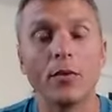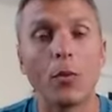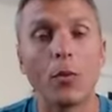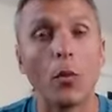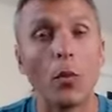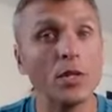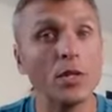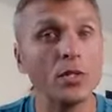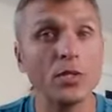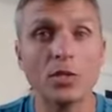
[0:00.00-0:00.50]

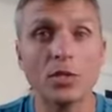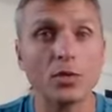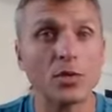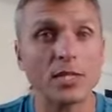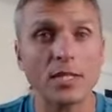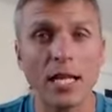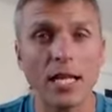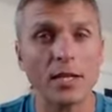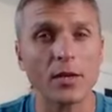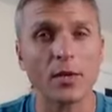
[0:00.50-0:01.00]
Wouldn't you
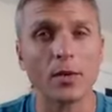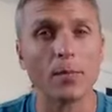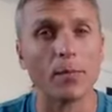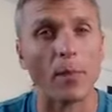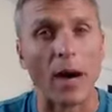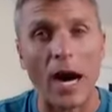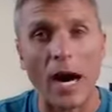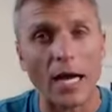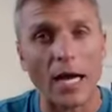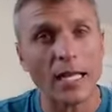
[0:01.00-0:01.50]
say your
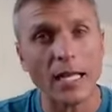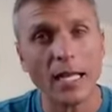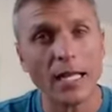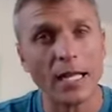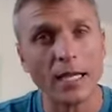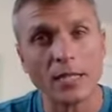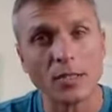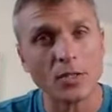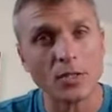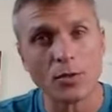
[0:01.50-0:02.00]

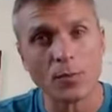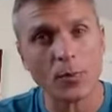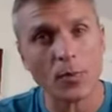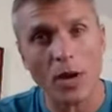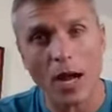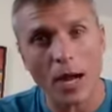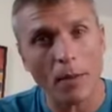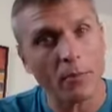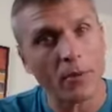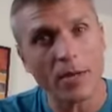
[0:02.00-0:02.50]
body is your
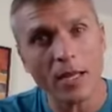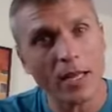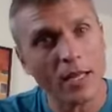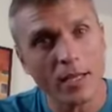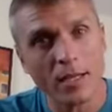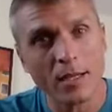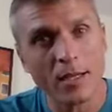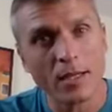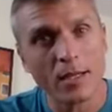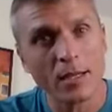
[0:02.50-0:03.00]

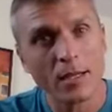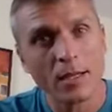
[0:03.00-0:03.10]
property?